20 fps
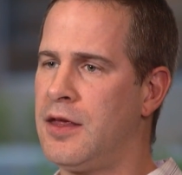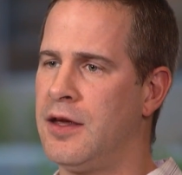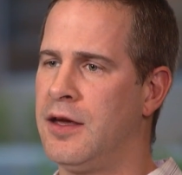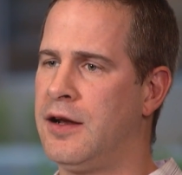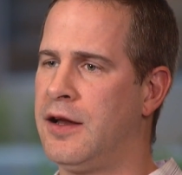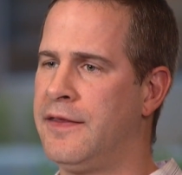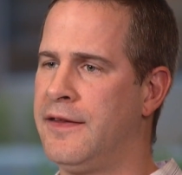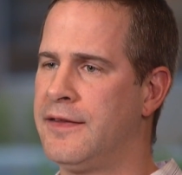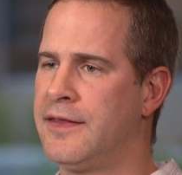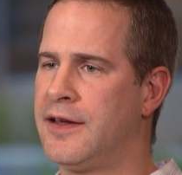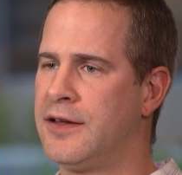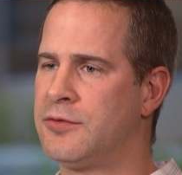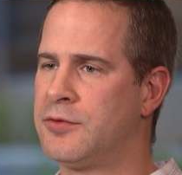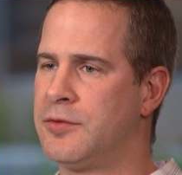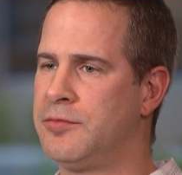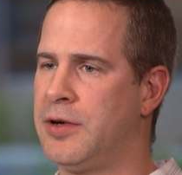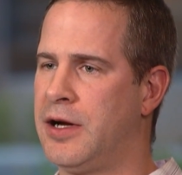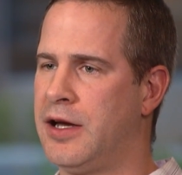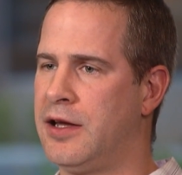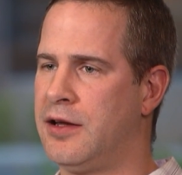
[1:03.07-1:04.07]
And I think that's
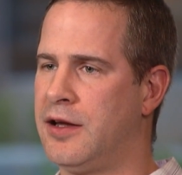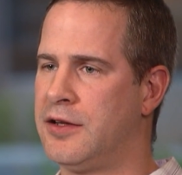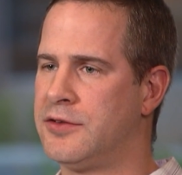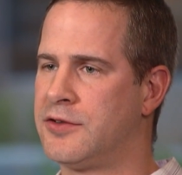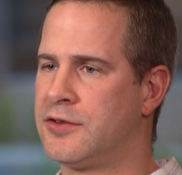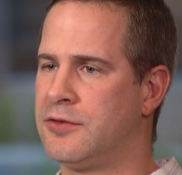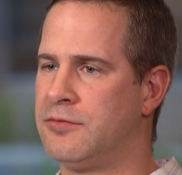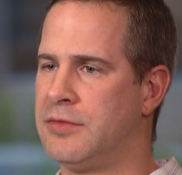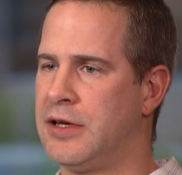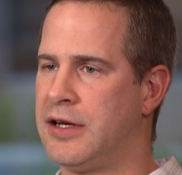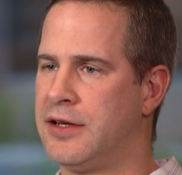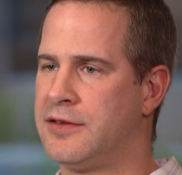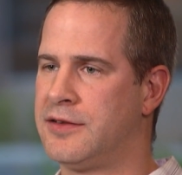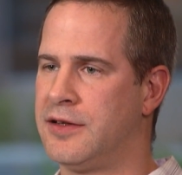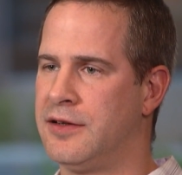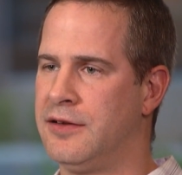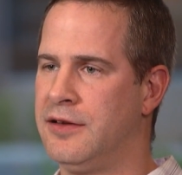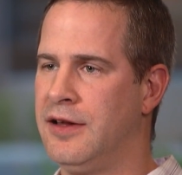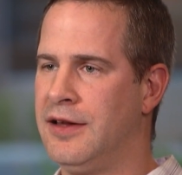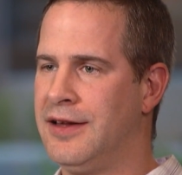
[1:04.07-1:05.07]
where biological
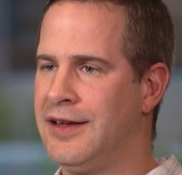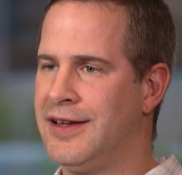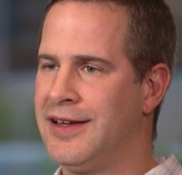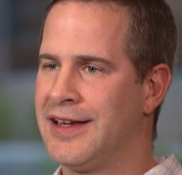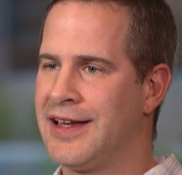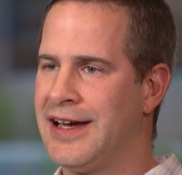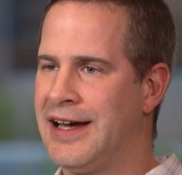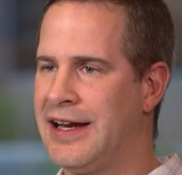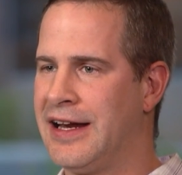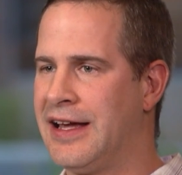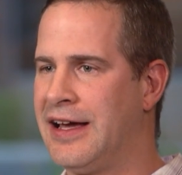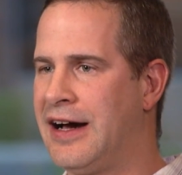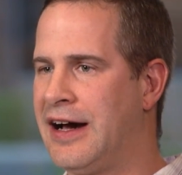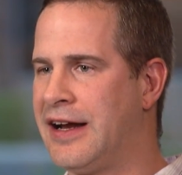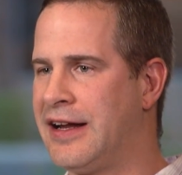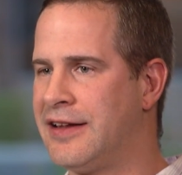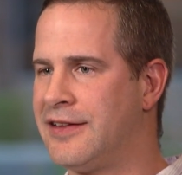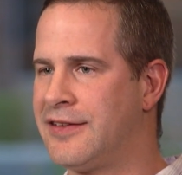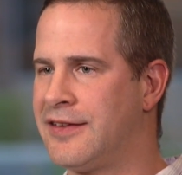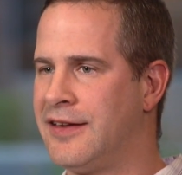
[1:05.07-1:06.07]
medicine kind of
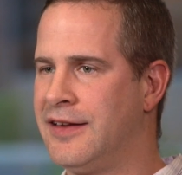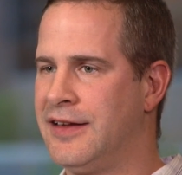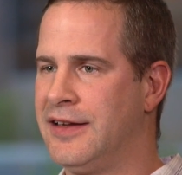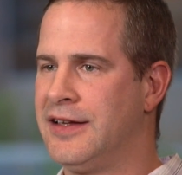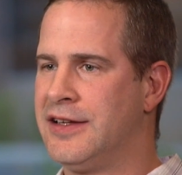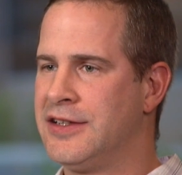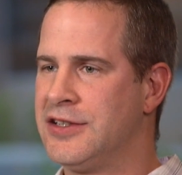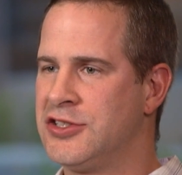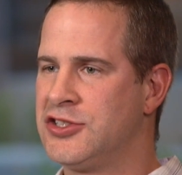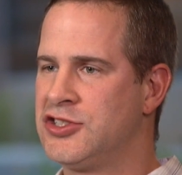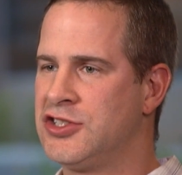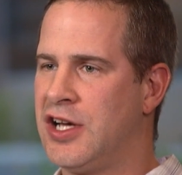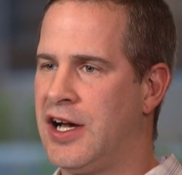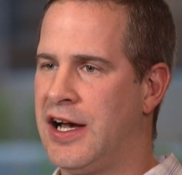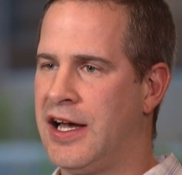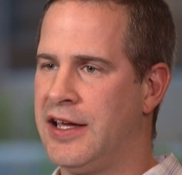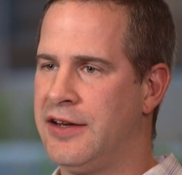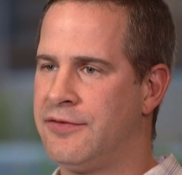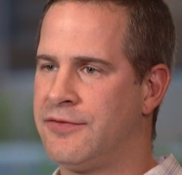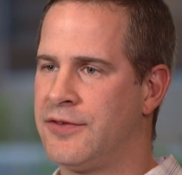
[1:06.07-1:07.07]
got its
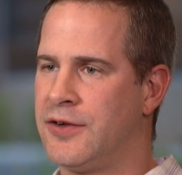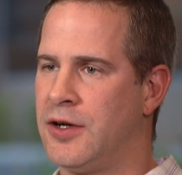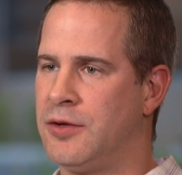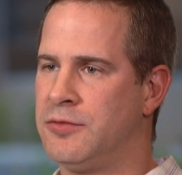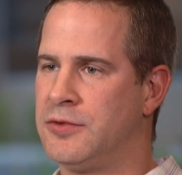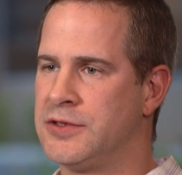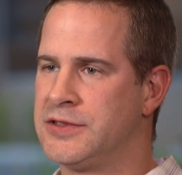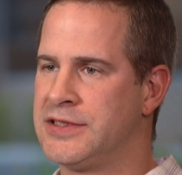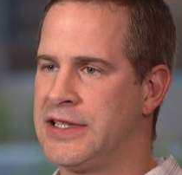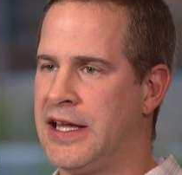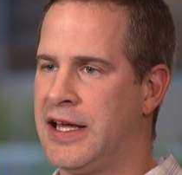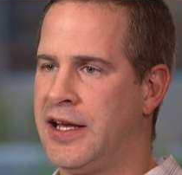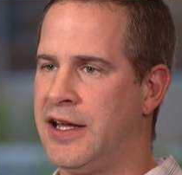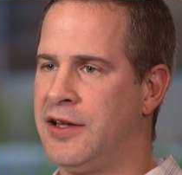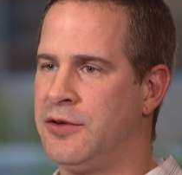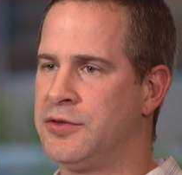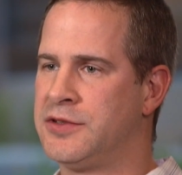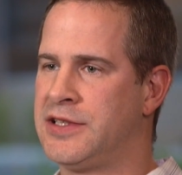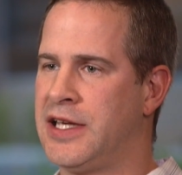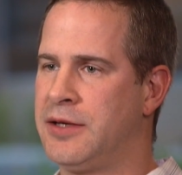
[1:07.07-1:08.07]
shine from, was that
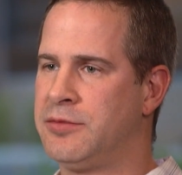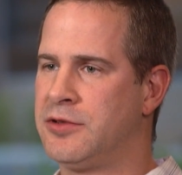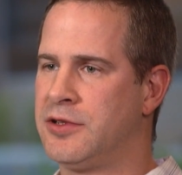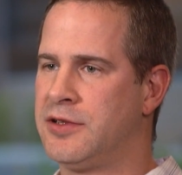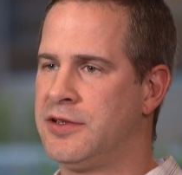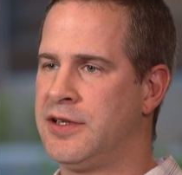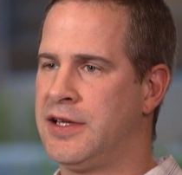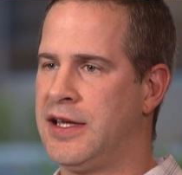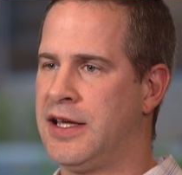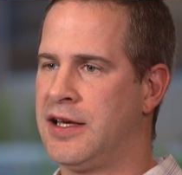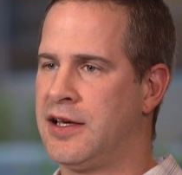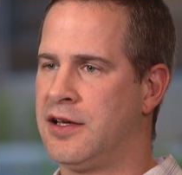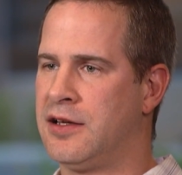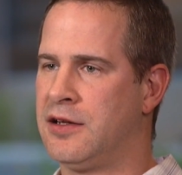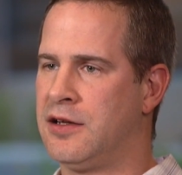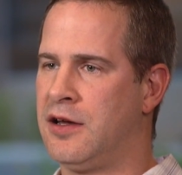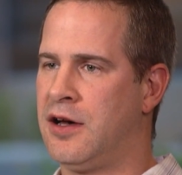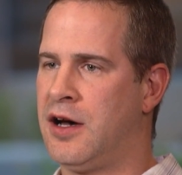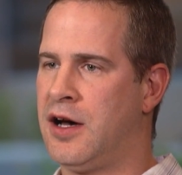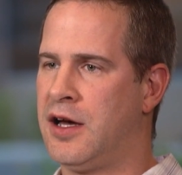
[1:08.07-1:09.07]
it was able to take a
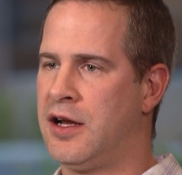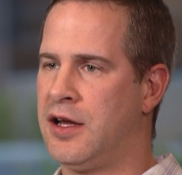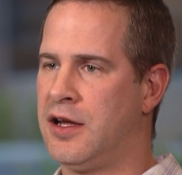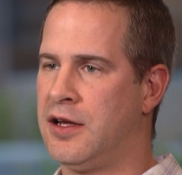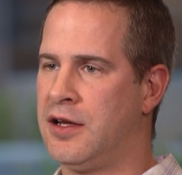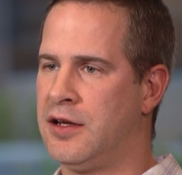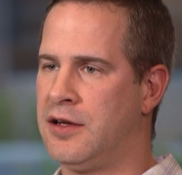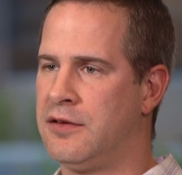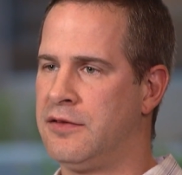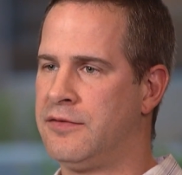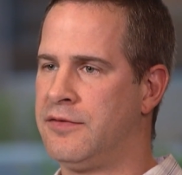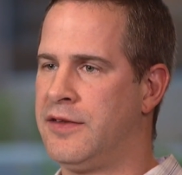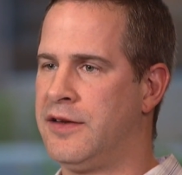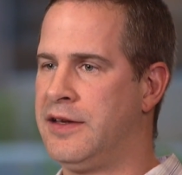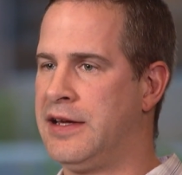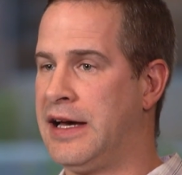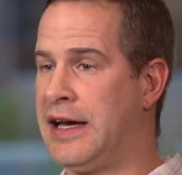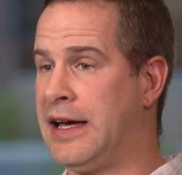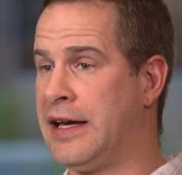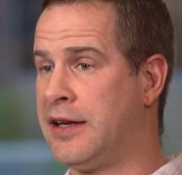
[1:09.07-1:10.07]
lot of the
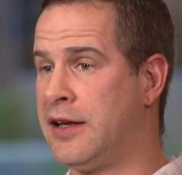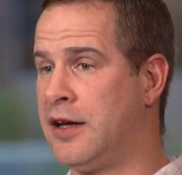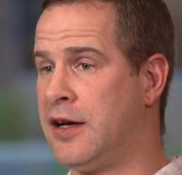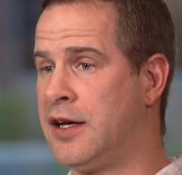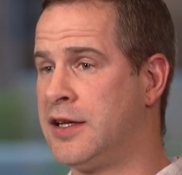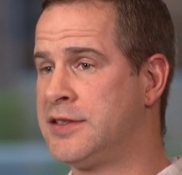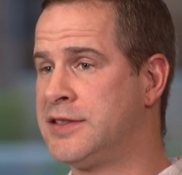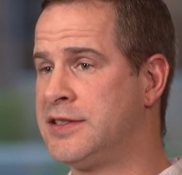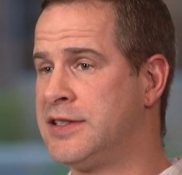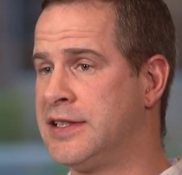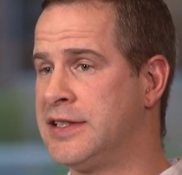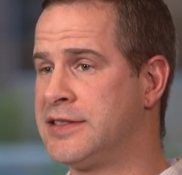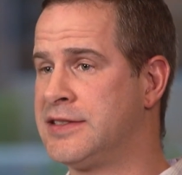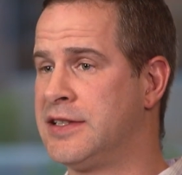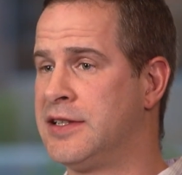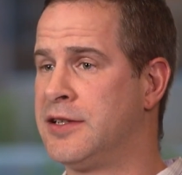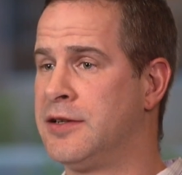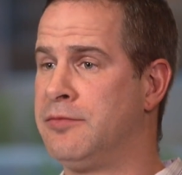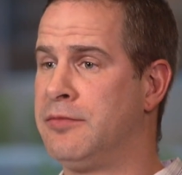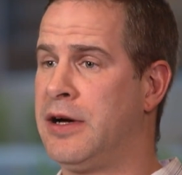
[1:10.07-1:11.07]

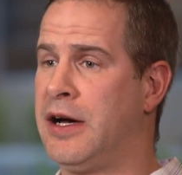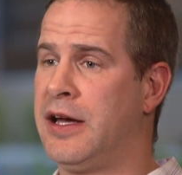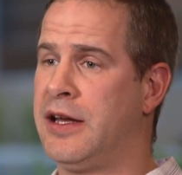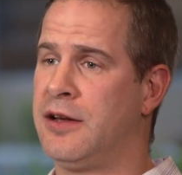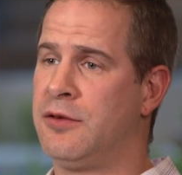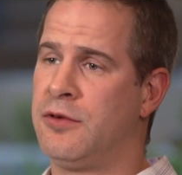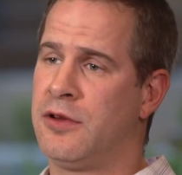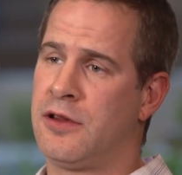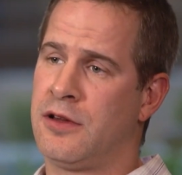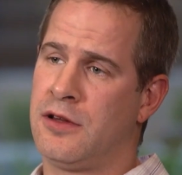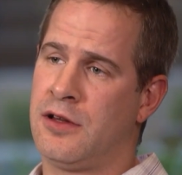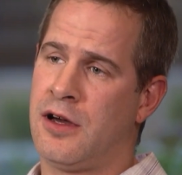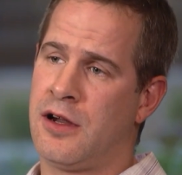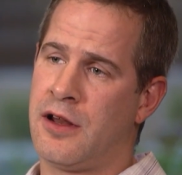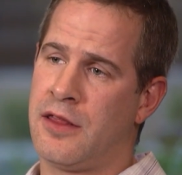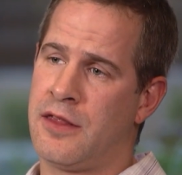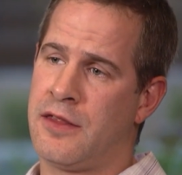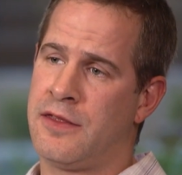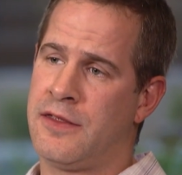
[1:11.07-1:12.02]
diagnostics and combine it with a lot of the